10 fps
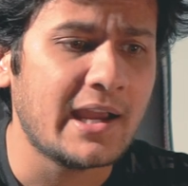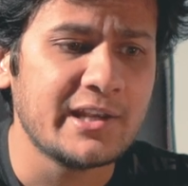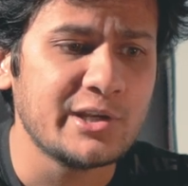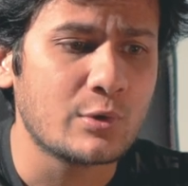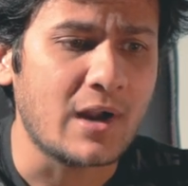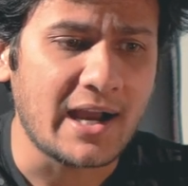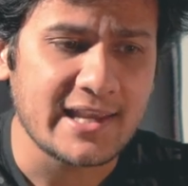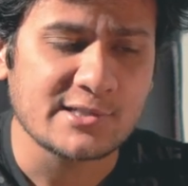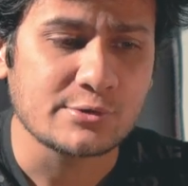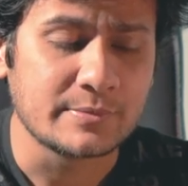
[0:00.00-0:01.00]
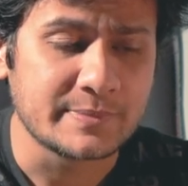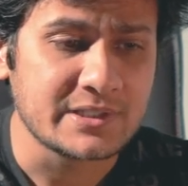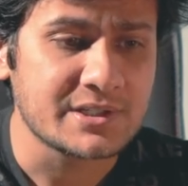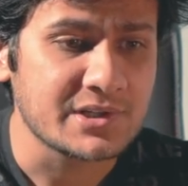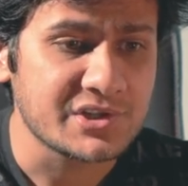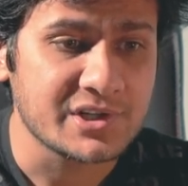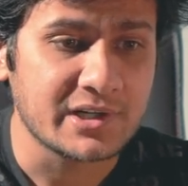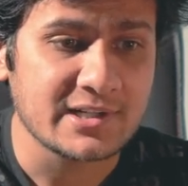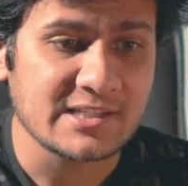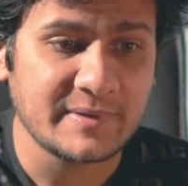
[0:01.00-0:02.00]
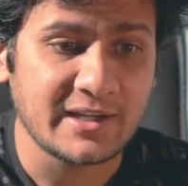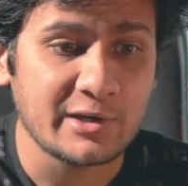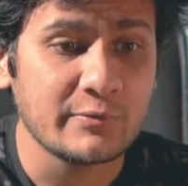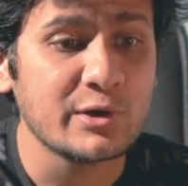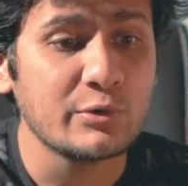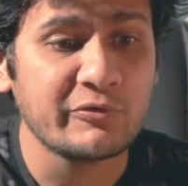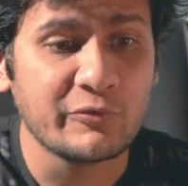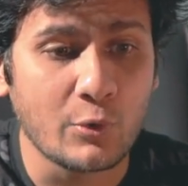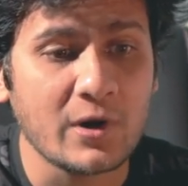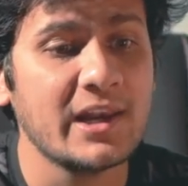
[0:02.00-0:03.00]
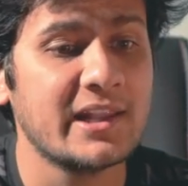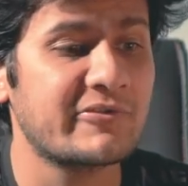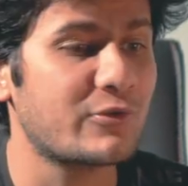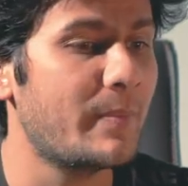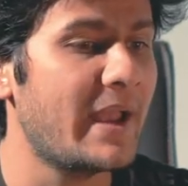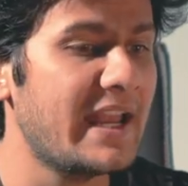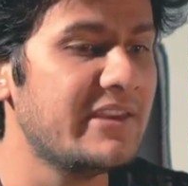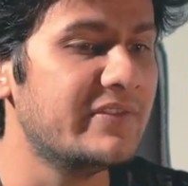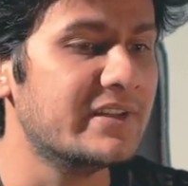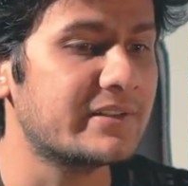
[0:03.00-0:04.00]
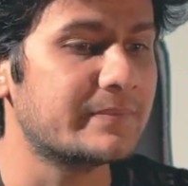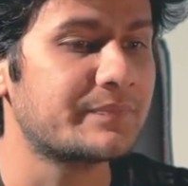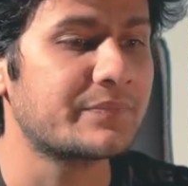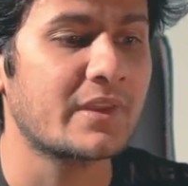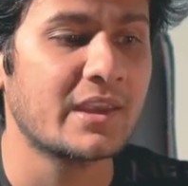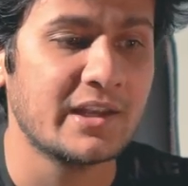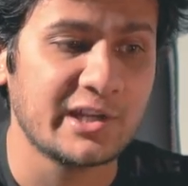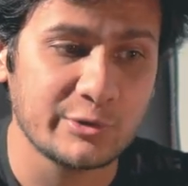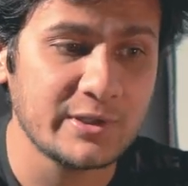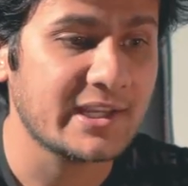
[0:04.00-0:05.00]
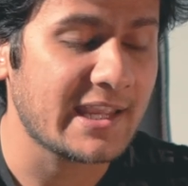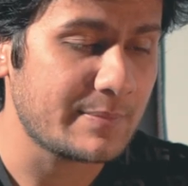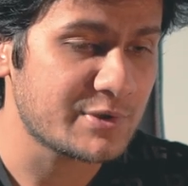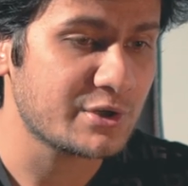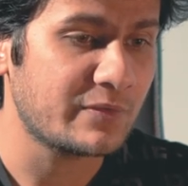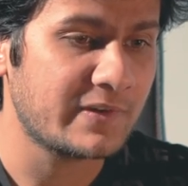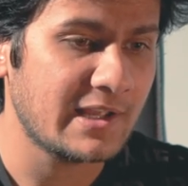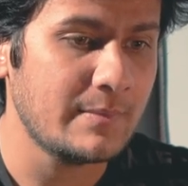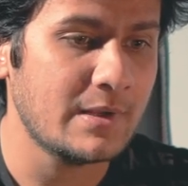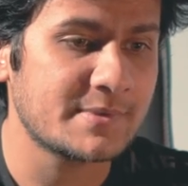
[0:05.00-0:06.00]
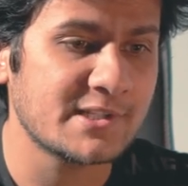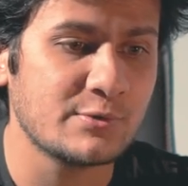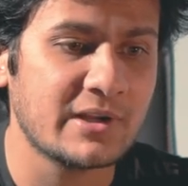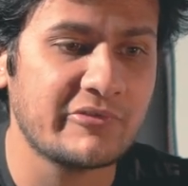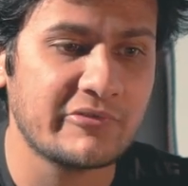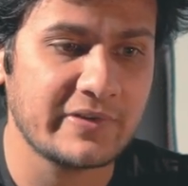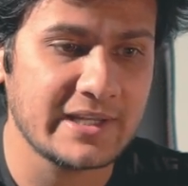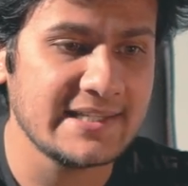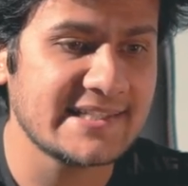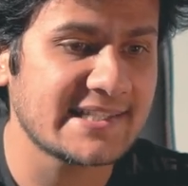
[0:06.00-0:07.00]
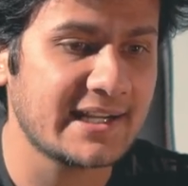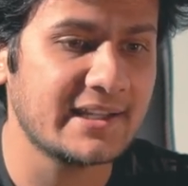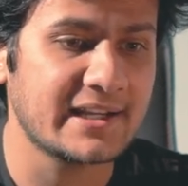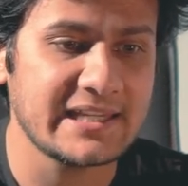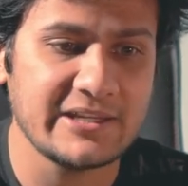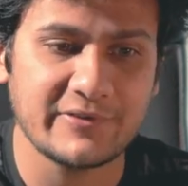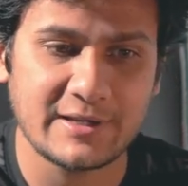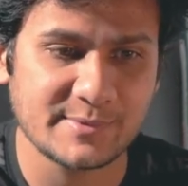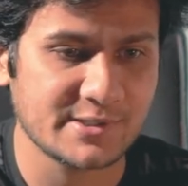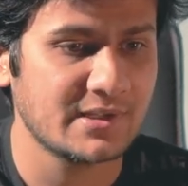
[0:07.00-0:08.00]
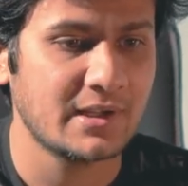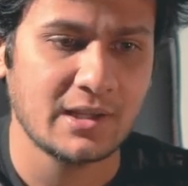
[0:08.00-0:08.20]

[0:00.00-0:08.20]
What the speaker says: dial in your ISO, aperture, shutter speed, and your focal length from anywhere. During the capture of time-lapses, you can freely set the keyframes